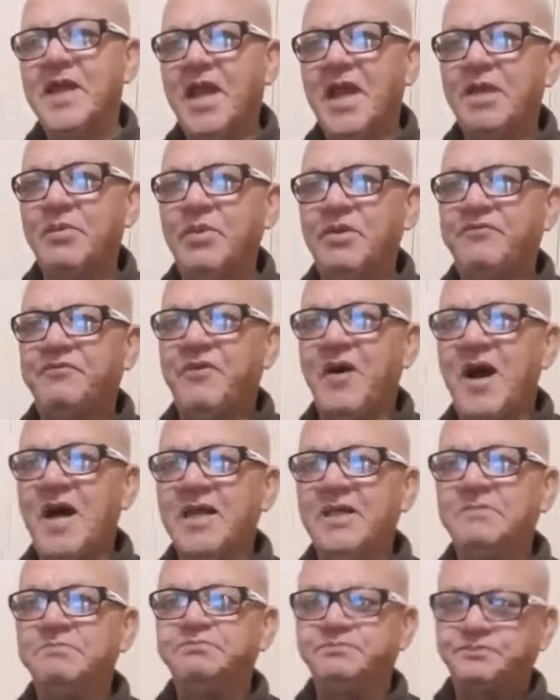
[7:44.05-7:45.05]
And we
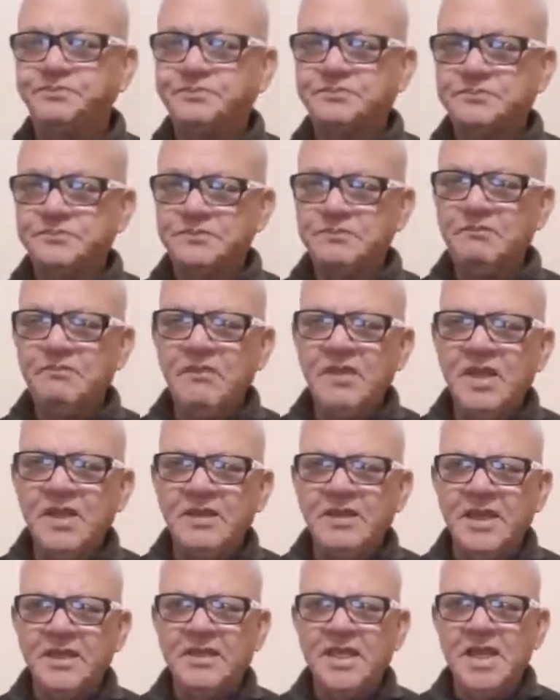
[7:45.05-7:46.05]
find
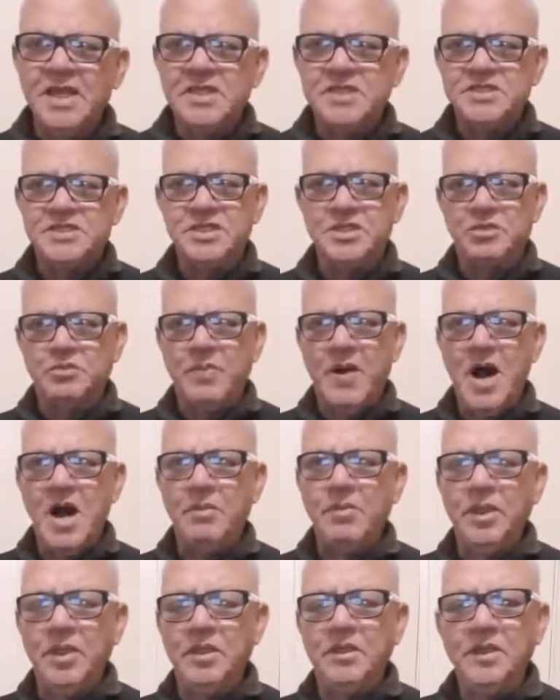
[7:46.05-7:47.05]
that
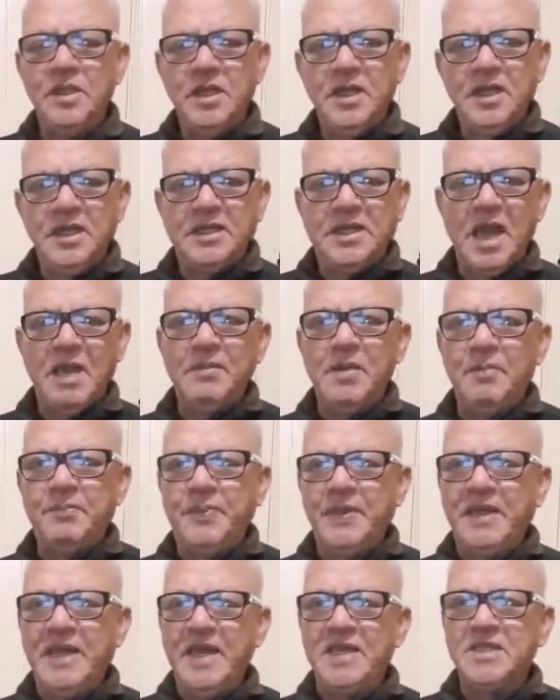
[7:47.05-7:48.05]
Zerubbabel came
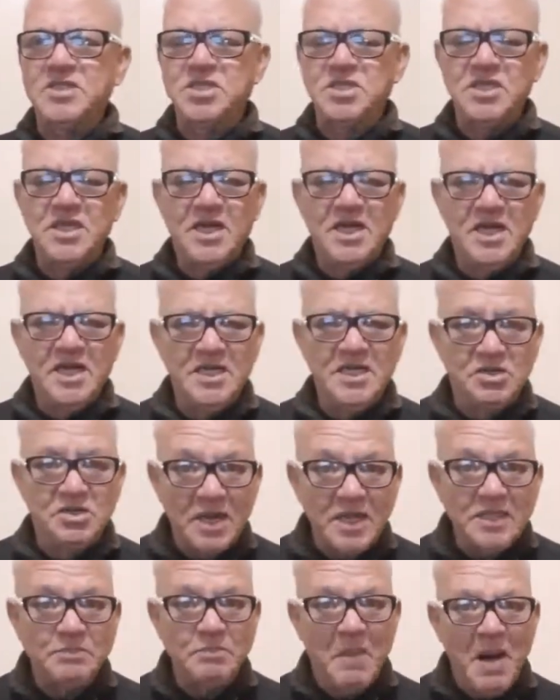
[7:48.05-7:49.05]
up against
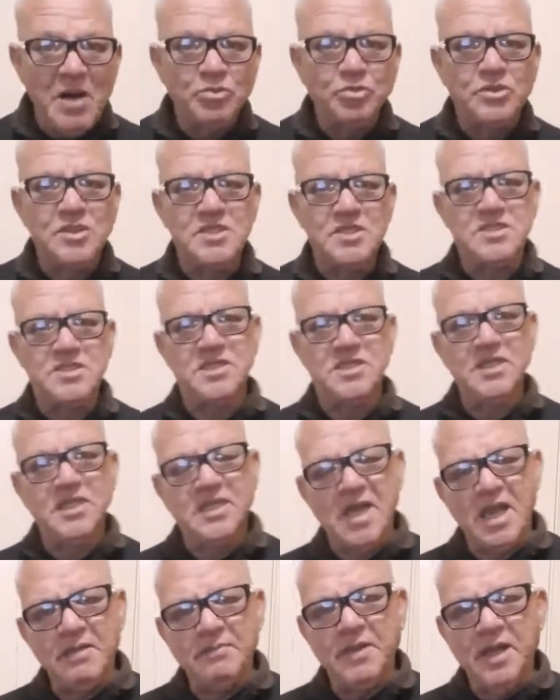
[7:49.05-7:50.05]
great mountains. He
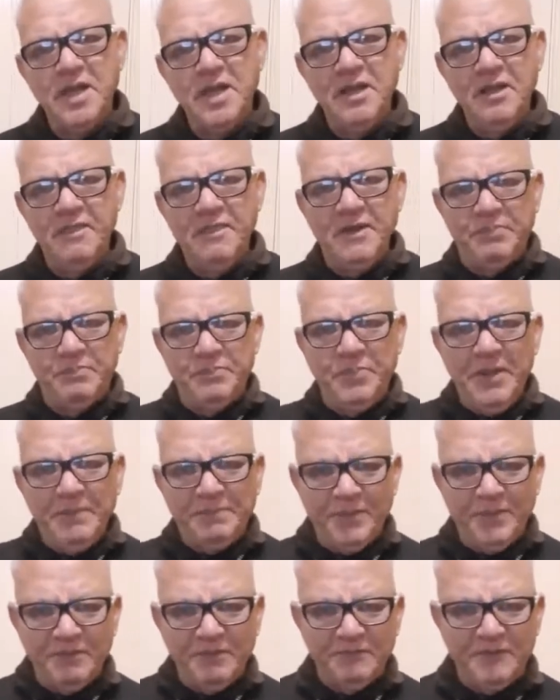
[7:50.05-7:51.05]
came, the
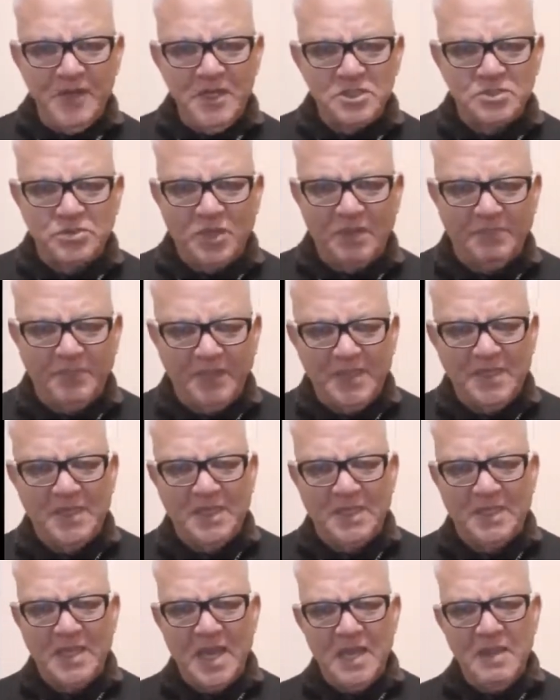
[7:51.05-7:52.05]
people of Israel
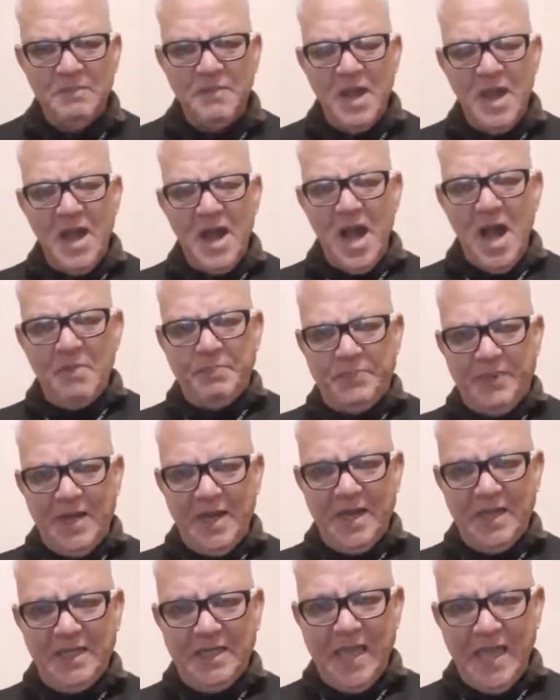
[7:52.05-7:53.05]
came up
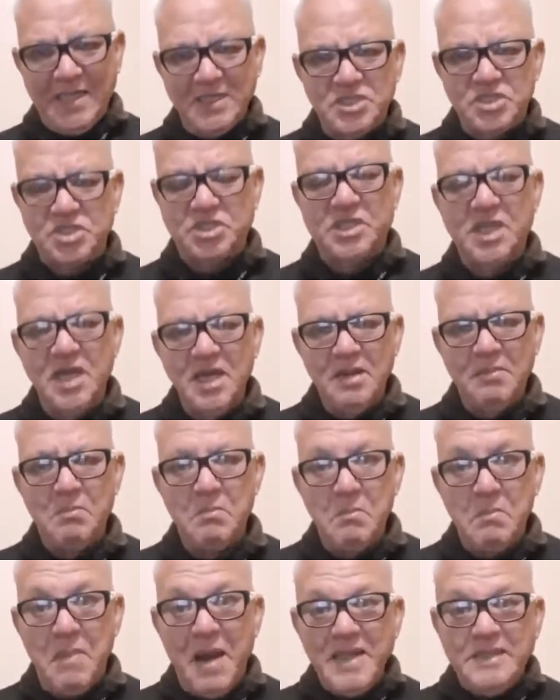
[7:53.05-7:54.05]
against
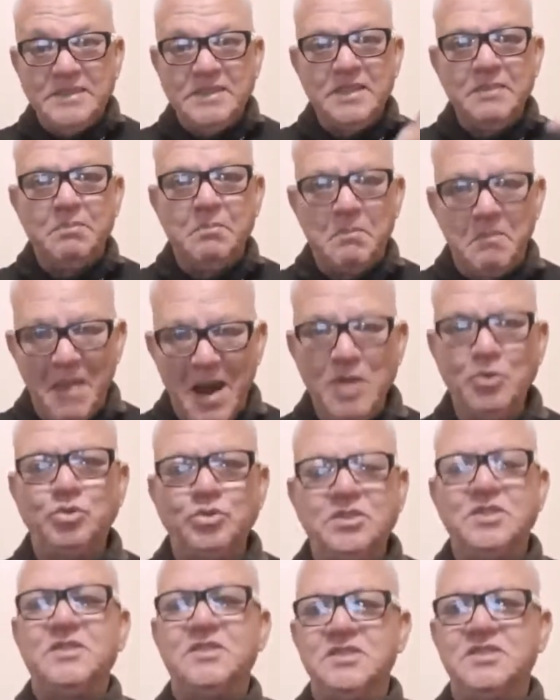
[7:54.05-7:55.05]
mighty
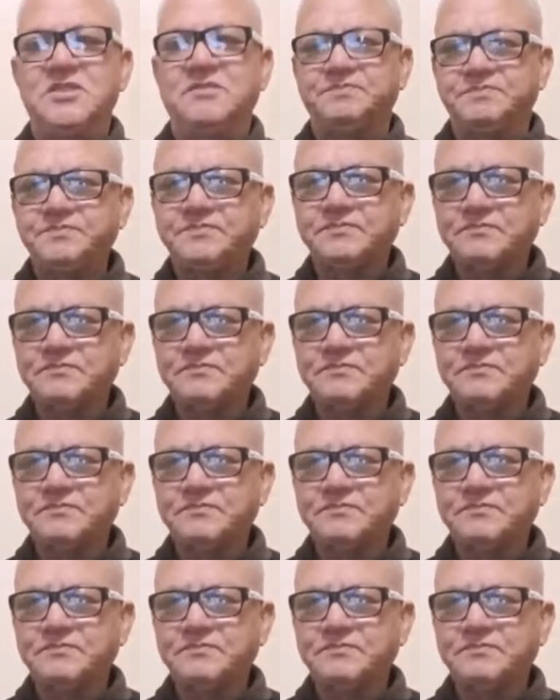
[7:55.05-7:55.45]
mountains.